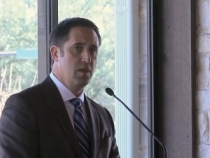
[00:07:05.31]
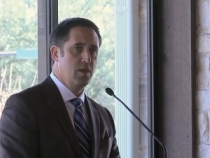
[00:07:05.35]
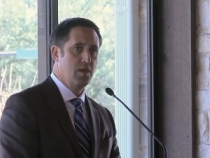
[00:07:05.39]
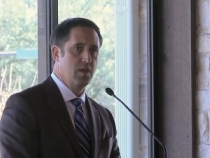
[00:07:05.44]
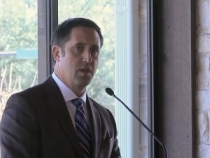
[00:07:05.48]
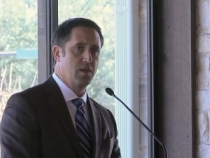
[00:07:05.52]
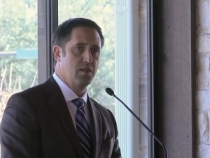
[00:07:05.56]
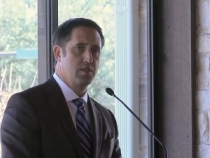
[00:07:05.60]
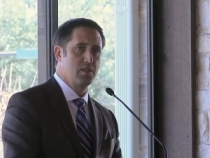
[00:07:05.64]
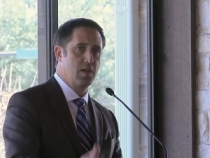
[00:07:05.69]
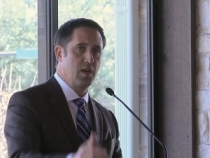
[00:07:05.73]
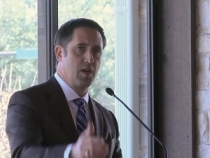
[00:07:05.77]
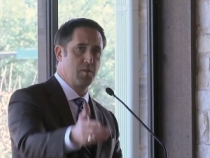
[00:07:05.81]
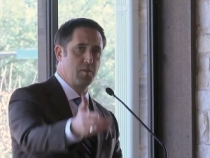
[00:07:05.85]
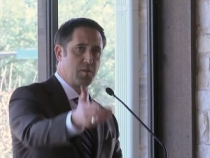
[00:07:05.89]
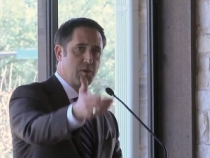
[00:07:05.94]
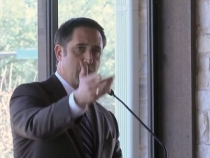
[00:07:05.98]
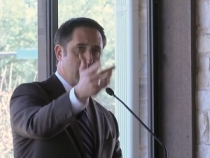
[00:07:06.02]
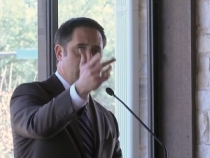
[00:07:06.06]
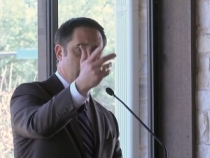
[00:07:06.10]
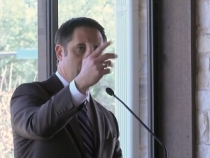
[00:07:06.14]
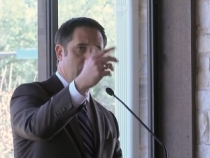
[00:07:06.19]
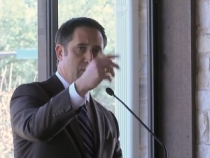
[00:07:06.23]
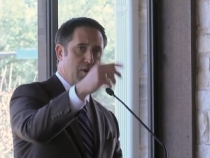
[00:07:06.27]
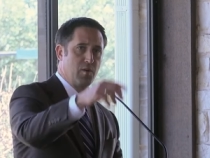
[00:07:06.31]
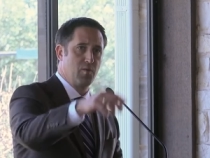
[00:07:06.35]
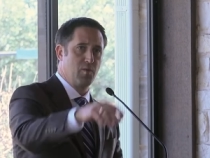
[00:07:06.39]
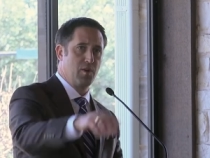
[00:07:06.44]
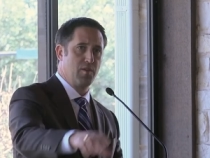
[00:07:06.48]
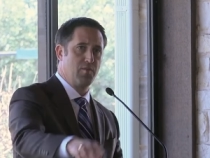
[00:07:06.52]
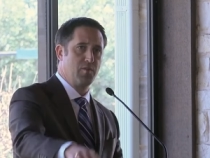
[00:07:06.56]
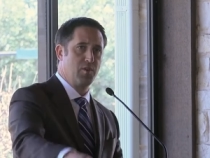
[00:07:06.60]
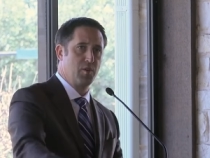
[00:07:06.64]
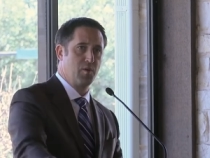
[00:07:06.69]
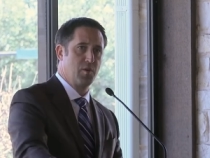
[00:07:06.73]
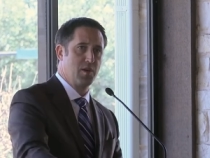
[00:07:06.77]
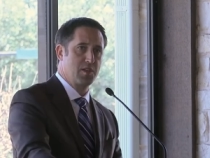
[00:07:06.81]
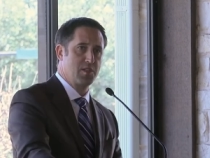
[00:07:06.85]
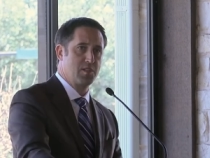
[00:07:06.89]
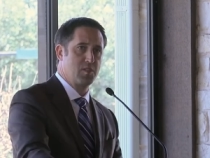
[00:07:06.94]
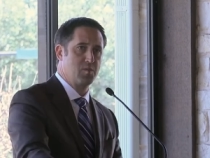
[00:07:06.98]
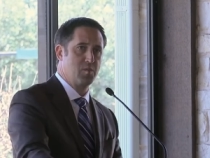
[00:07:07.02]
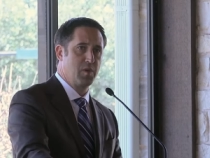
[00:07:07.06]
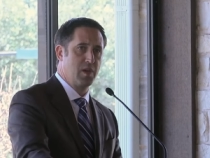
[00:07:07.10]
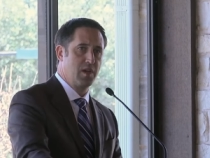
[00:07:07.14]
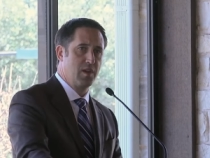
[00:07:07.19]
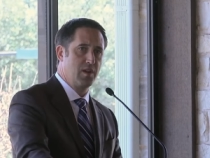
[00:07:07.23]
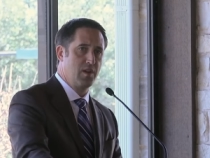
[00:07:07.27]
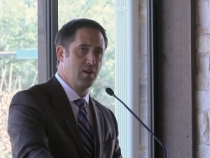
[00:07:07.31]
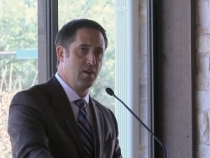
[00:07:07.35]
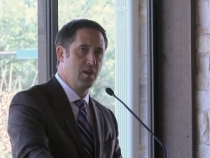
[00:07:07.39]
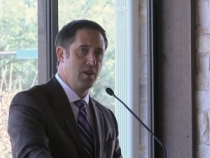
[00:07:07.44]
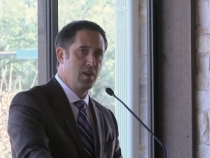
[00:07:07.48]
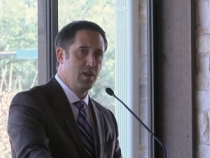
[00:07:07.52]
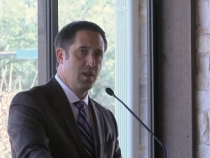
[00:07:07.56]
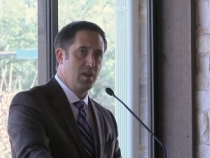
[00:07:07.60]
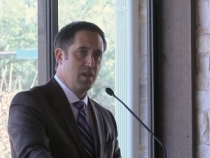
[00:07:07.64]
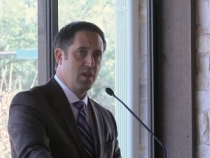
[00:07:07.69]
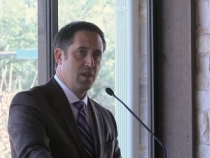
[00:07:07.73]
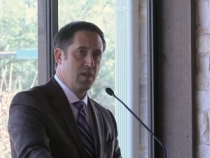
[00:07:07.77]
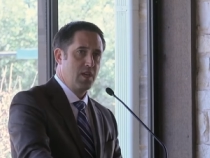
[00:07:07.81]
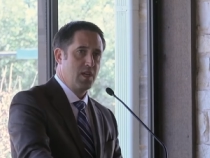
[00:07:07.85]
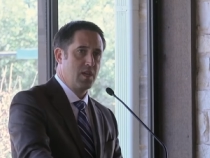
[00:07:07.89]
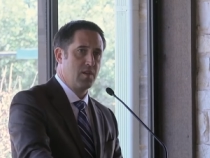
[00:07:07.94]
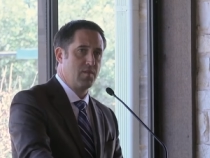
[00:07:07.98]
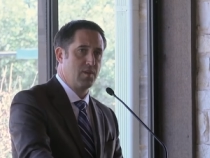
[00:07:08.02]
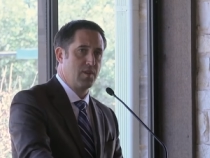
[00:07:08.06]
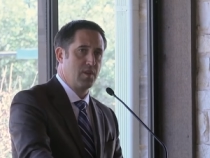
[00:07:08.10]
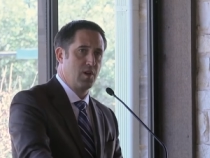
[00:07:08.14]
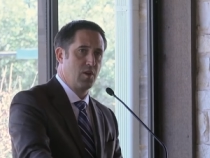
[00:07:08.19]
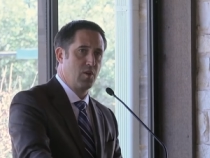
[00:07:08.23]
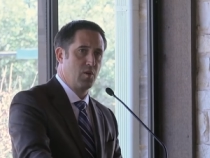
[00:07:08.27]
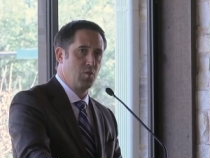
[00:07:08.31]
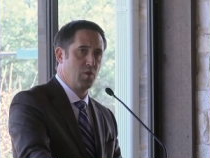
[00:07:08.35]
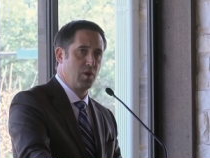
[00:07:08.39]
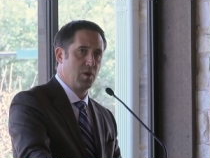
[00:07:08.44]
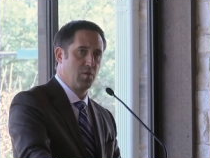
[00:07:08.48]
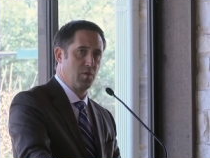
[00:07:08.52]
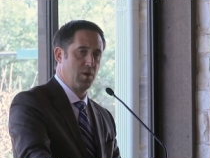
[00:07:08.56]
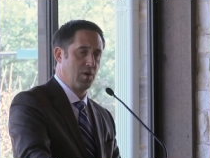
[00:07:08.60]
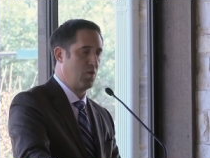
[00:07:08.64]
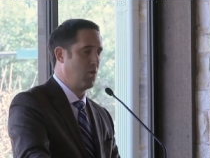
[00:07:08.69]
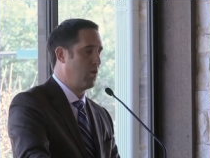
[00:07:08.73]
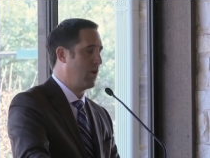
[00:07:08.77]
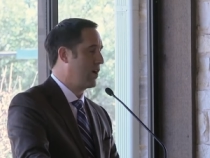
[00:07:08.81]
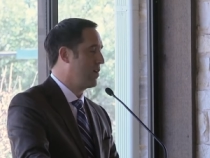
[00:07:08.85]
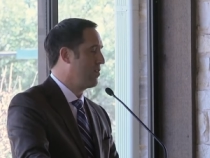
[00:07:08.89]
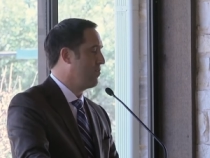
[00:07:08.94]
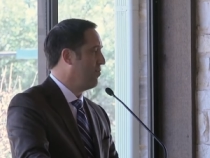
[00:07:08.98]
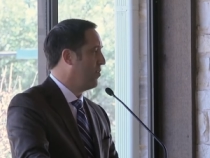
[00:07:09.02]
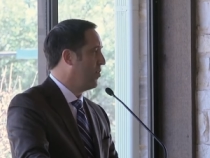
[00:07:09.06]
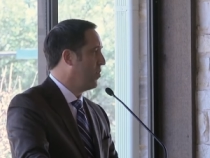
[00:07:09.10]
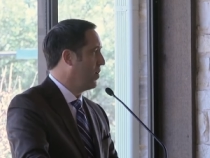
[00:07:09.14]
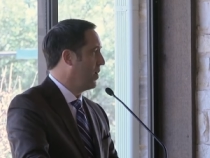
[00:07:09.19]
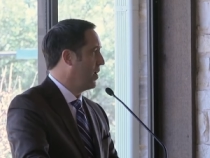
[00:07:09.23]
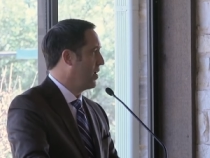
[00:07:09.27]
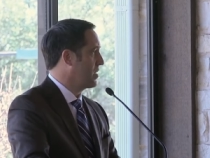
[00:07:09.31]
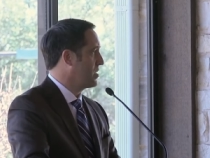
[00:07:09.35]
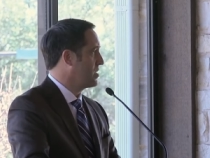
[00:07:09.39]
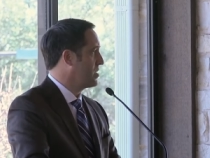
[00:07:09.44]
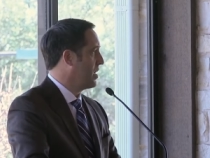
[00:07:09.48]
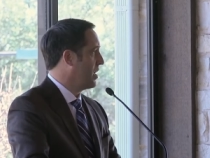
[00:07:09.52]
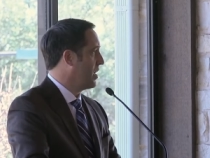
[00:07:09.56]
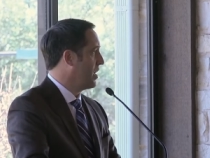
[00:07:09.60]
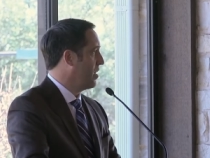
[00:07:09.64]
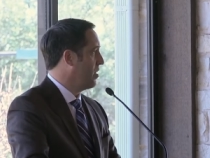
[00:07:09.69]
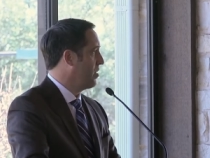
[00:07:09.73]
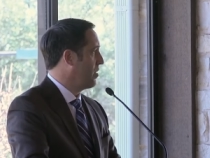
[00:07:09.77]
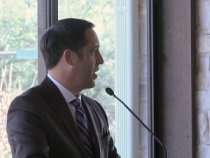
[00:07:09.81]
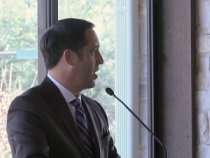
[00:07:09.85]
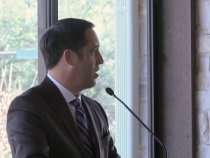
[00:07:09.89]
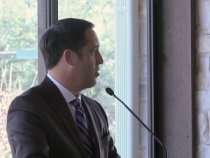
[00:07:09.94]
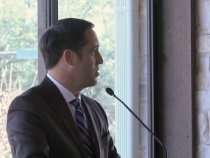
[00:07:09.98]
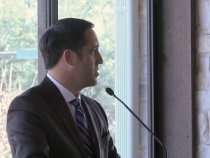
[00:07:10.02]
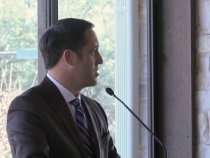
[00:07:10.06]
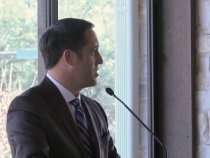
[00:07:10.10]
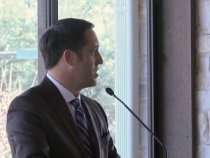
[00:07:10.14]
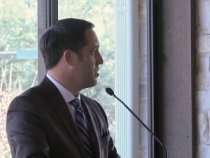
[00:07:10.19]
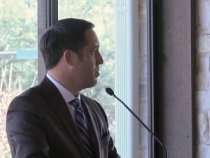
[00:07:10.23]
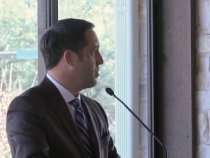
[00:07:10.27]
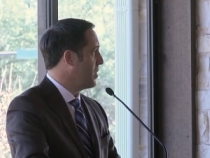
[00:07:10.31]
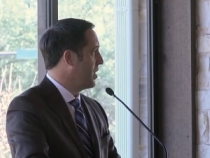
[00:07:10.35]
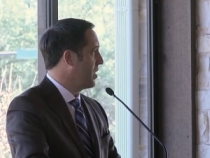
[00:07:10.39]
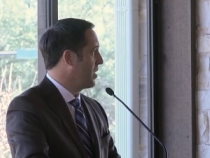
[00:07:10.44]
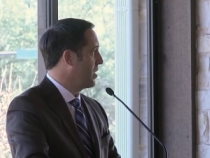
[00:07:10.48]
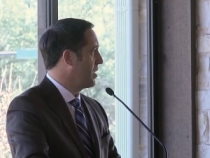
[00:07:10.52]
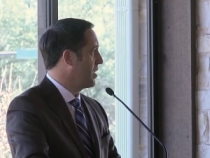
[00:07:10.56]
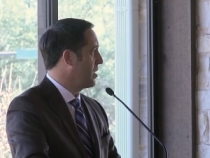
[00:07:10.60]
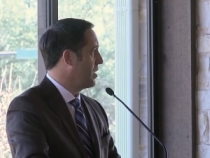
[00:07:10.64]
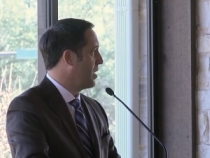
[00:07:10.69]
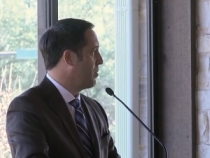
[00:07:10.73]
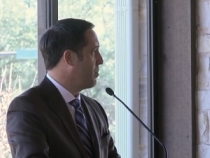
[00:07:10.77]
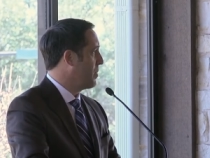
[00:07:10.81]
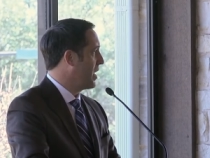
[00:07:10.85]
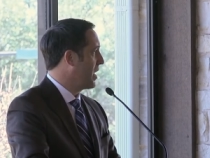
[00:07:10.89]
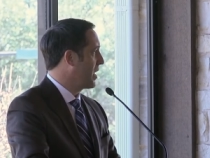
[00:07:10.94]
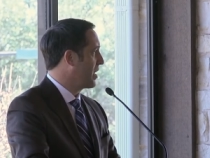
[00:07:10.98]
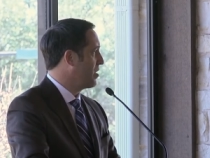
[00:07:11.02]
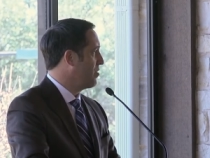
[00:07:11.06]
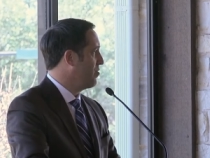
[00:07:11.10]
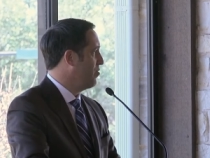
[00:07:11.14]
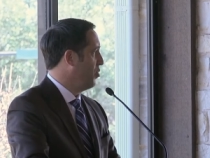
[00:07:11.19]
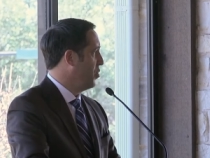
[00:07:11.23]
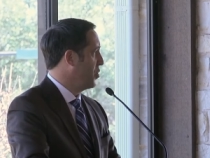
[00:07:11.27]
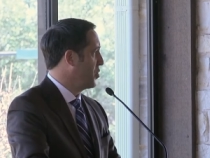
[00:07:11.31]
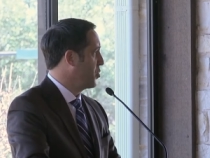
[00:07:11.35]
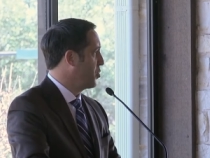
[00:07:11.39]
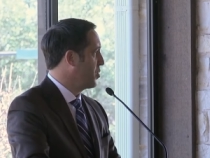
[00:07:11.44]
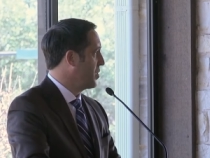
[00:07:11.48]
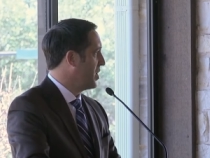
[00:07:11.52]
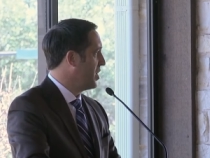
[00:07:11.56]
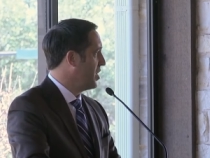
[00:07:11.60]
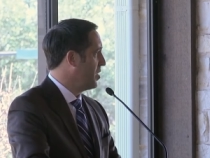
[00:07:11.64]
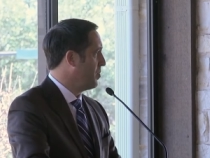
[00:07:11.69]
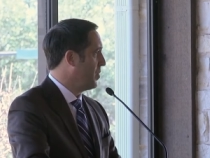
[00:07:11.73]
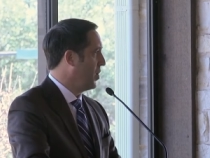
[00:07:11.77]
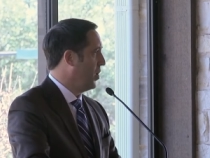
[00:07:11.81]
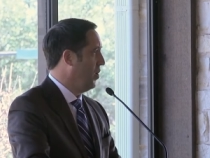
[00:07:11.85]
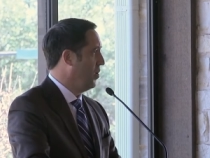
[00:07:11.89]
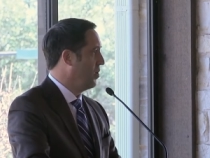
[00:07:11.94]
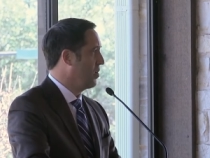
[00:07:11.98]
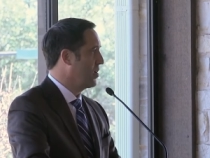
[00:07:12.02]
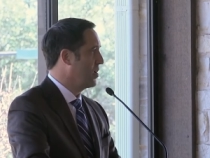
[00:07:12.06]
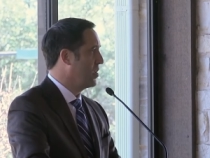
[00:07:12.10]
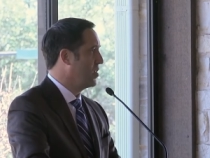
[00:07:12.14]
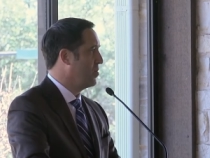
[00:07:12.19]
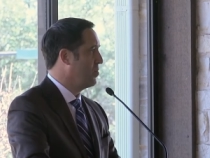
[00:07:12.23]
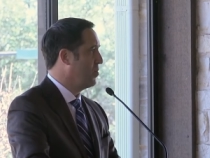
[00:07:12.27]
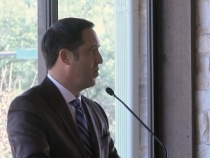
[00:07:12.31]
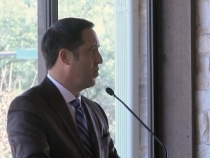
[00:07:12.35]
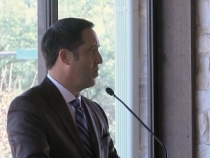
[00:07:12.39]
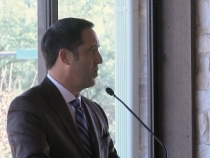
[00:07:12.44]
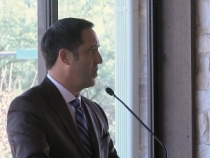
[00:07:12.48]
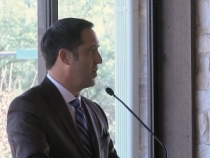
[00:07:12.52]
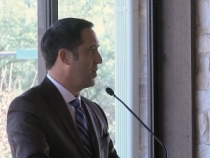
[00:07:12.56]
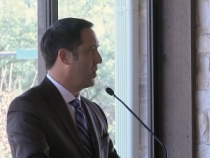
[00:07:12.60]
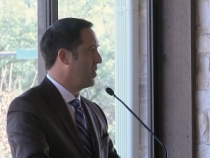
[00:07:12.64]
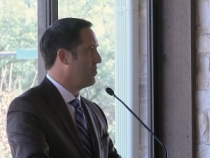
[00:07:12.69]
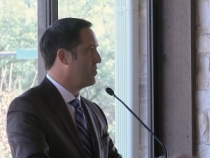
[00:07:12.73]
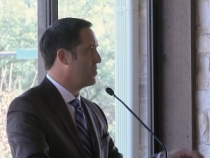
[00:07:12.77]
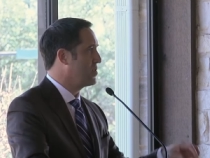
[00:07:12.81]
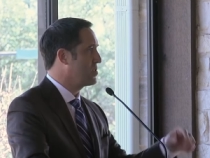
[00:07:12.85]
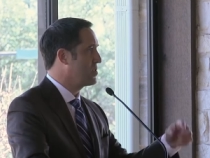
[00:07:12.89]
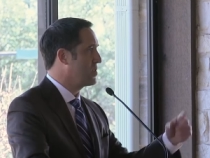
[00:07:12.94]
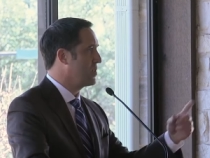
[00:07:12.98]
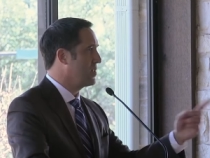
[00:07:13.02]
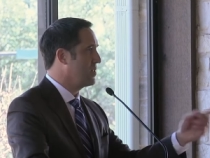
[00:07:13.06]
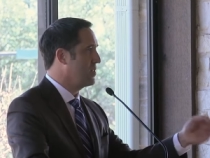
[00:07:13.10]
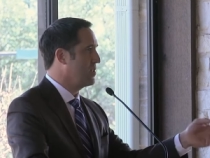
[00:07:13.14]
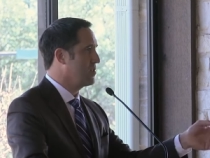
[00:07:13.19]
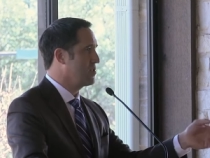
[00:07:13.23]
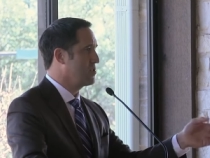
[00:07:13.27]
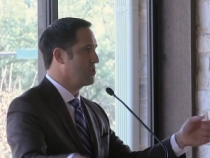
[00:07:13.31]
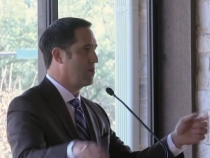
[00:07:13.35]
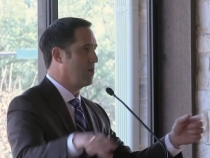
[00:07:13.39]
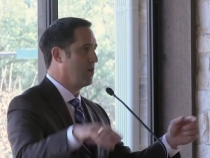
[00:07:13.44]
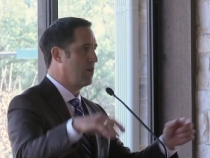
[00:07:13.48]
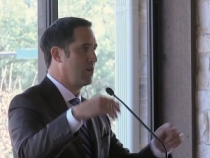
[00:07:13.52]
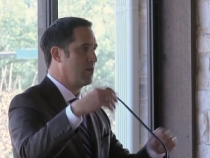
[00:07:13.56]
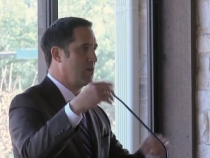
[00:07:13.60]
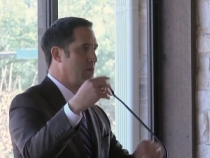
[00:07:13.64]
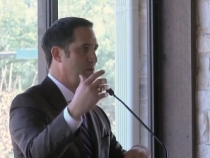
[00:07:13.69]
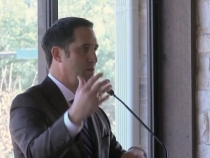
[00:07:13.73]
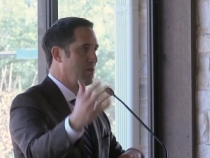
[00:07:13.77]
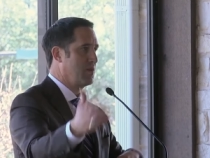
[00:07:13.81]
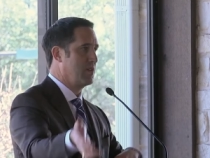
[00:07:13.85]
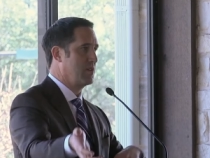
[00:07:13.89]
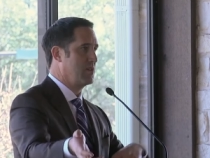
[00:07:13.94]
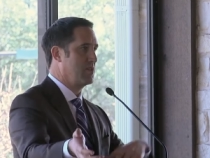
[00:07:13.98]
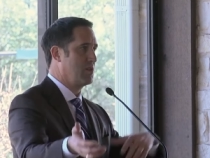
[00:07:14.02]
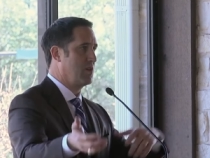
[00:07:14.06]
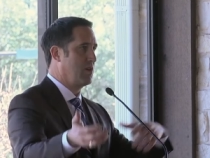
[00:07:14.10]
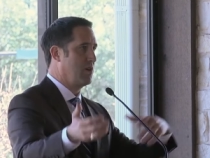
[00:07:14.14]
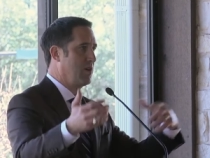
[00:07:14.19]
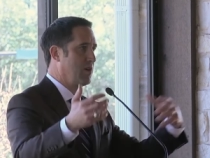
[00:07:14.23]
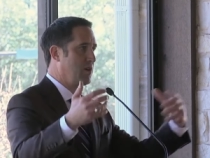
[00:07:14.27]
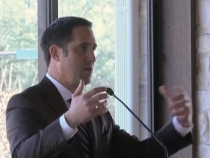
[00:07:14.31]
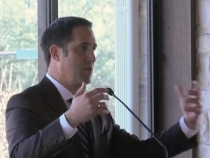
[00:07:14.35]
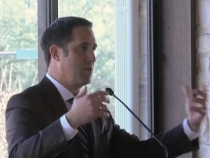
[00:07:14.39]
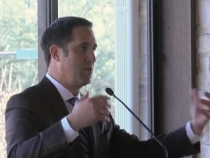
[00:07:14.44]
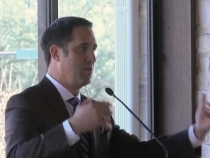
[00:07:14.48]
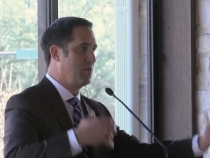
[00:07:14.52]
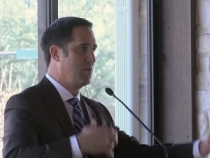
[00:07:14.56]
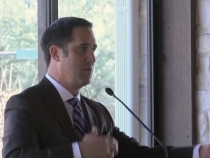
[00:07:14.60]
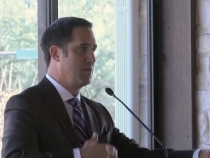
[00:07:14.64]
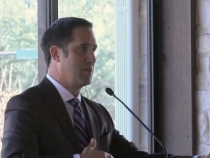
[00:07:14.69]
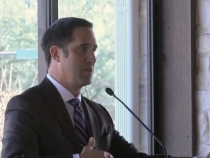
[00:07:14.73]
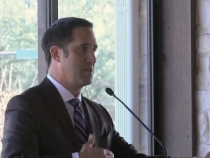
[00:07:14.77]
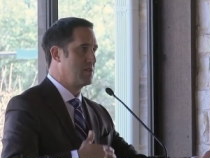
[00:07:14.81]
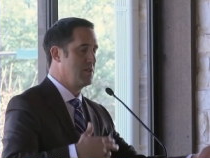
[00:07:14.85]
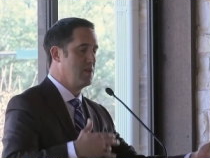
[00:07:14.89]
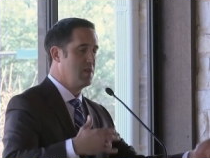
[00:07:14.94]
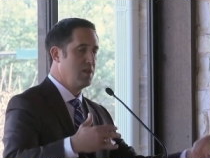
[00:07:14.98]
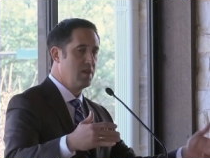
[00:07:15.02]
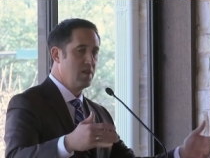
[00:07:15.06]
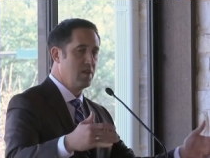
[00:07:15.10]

Uh, Tom Cure, my revenue estimator, even though we were quite far out of town, I was emailing back and forth with him early in the morning. Have you seen this article, this article, this